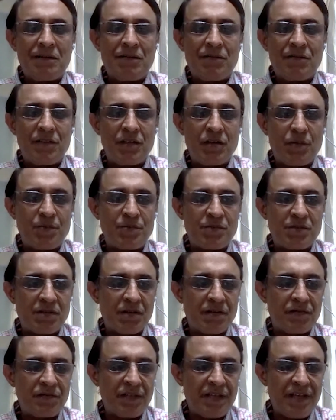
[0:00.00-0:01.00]
We
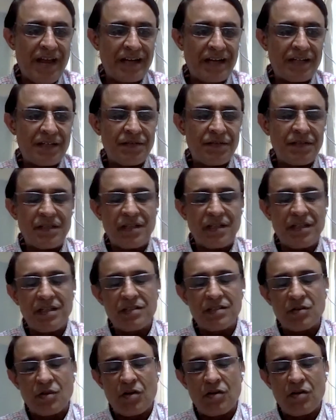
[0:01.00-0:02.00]
observed the
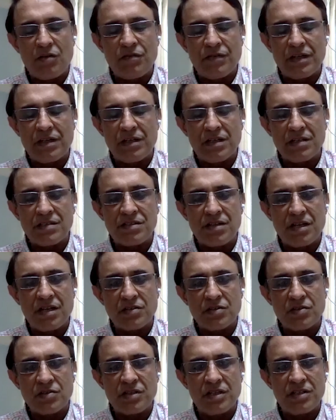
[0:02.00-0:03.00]
activities of industry
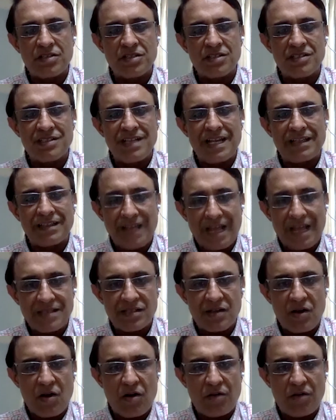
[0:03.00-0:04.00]
associations like
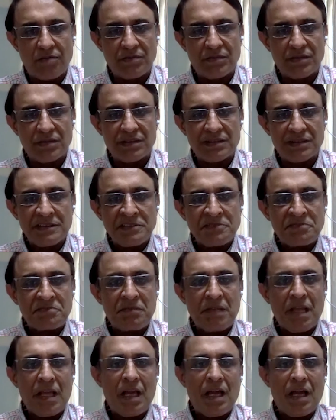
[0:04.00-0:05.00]
NASSCOM
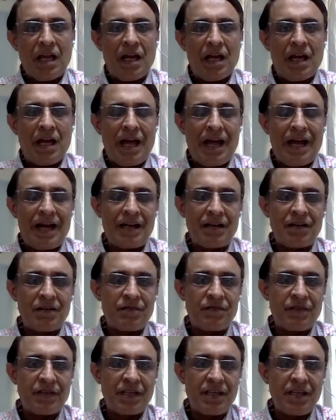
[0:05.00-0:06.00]

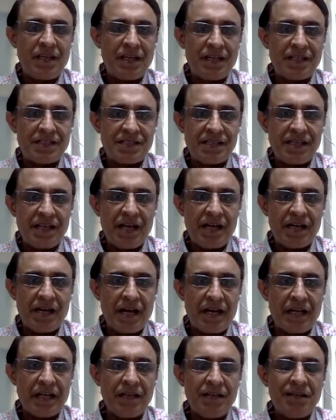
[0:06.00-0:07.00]
and FICCI and
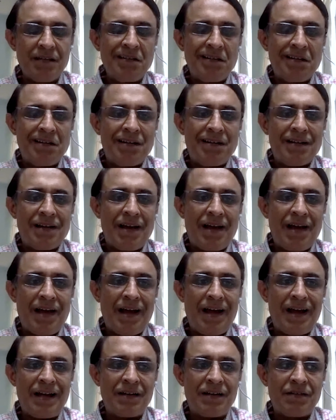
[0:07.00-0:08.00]
CII.
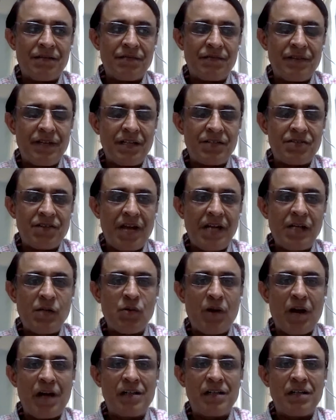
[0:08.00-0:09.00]
And we try
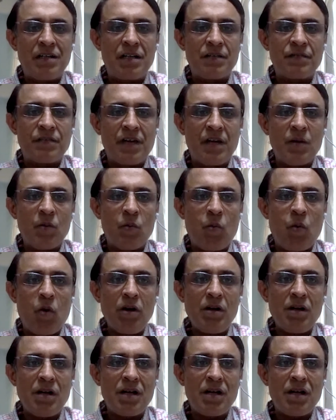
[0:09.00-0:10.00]
to identify
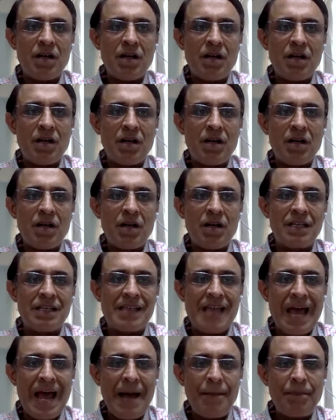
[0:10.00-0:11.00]
what is
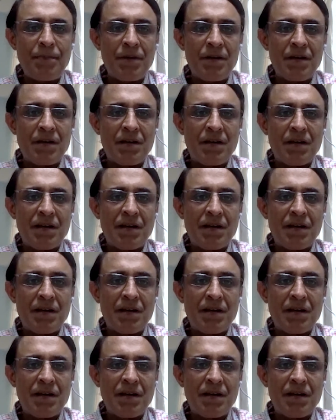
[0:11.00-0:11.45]
the gap